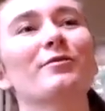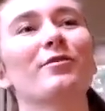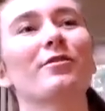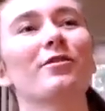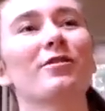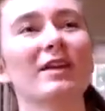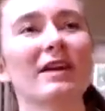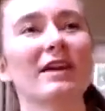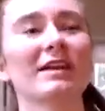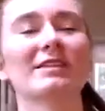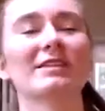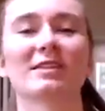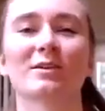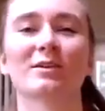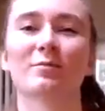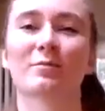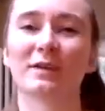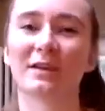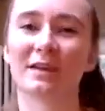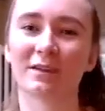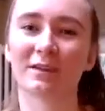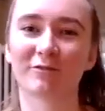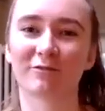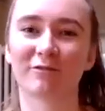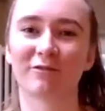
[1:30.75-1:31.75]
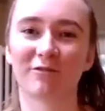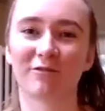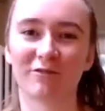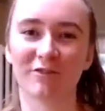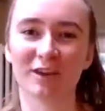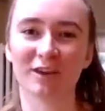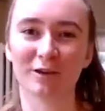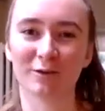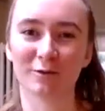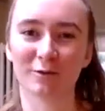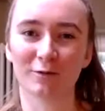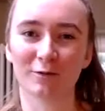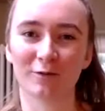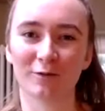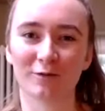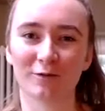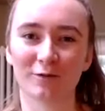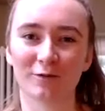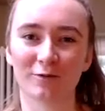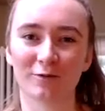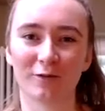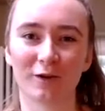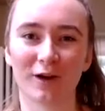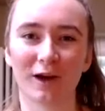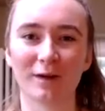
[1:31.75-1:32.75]
things that we can feel,
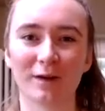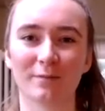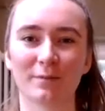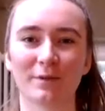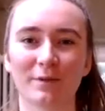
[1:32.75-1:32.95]
right?